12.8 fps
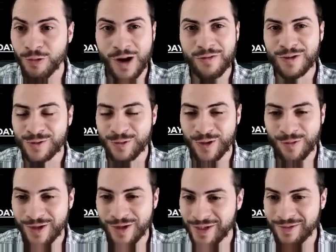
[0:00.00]
whatever it's worth,
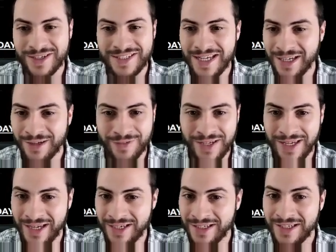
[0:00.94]
right? I'm gonna take it if I
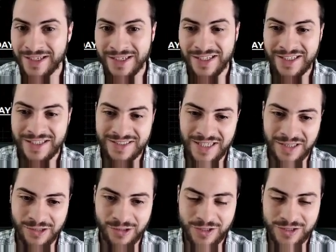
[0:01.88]
can, take
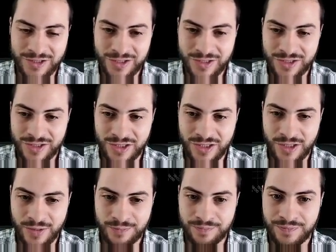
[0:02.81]
the losses.
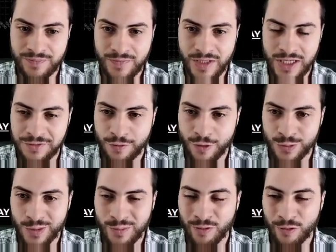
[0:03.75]
Um, as far as
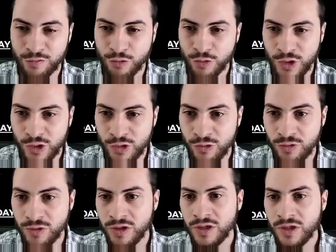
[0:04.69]
my portfolio,